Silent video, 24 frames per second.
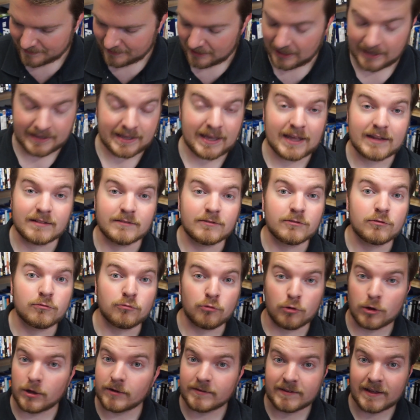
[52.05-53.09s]
again,
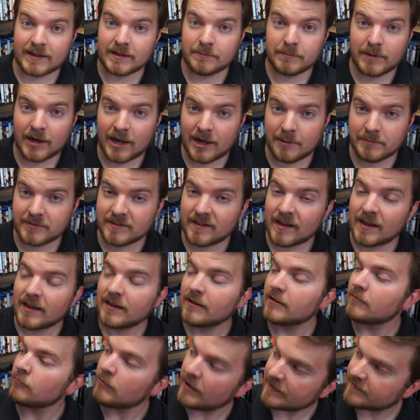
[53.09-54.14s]
Royal Tenenbaums,
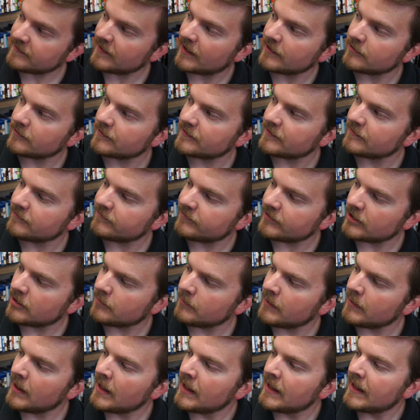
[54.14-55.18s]
Wes Anderson
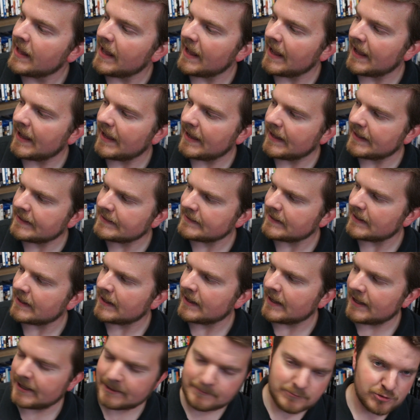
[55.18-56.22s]
film, and
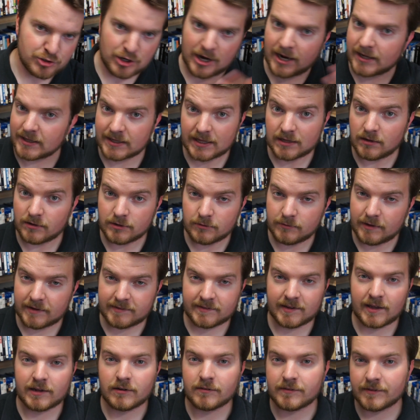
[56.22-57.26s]
I'm trying to get all the
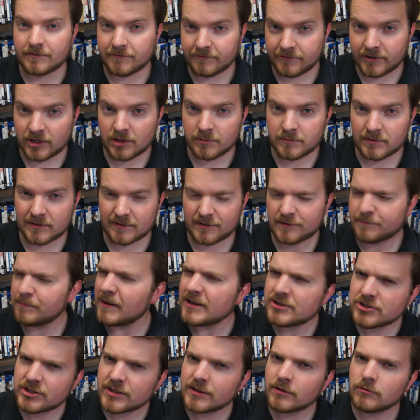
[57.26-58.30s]
Wes Anderson films,
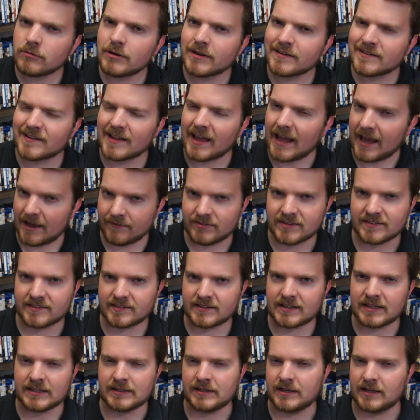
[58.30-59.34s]
especially the ones that I haven't
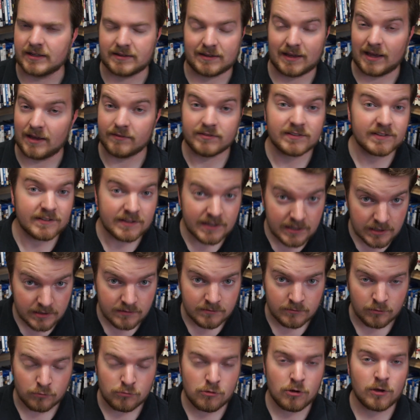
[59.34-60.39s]
seen yet. I haven't
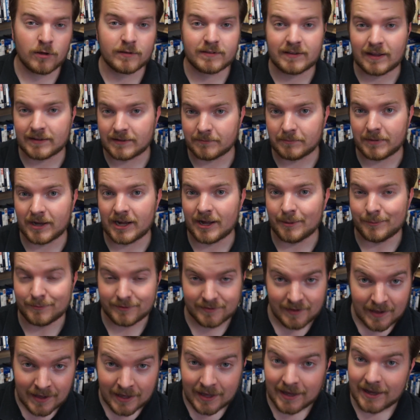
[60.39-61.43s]
seen Royal
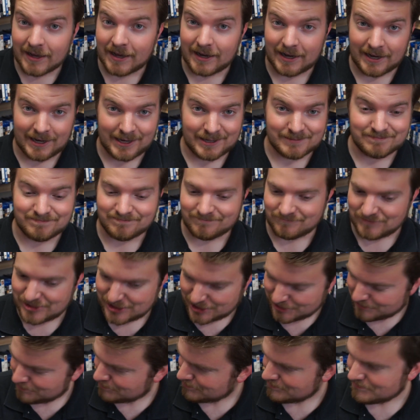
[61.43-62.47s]
Tenenbaums,
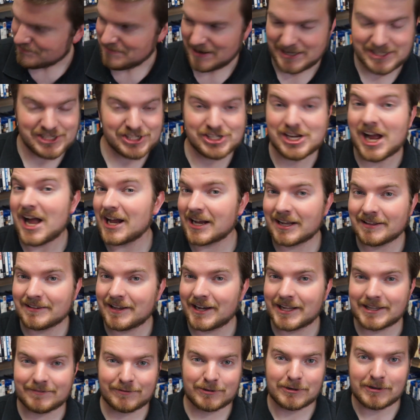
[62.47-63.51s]
which might shock a
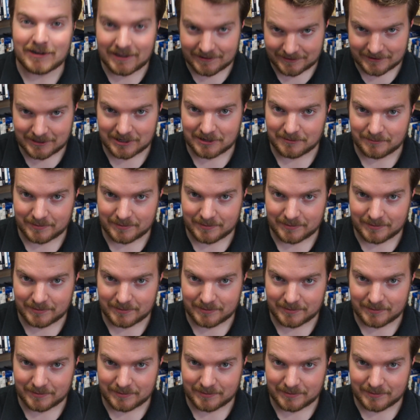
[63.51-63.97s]
lot of you out there,